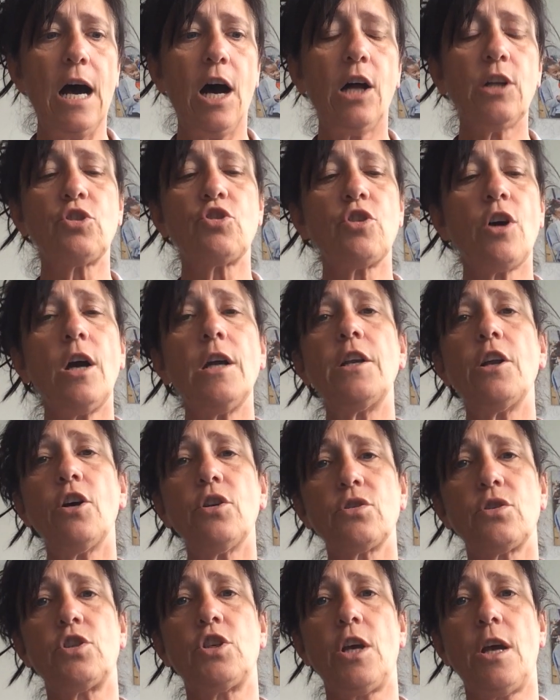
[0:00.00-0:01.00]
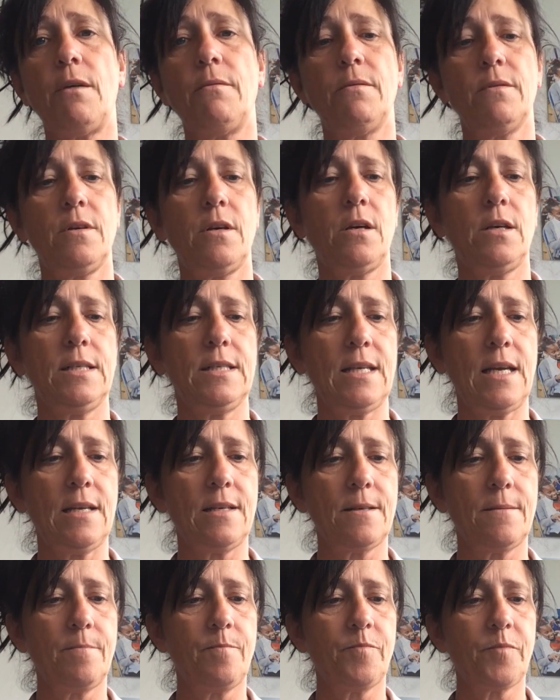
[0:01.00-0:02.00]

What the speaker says: "I'll try not to," I said.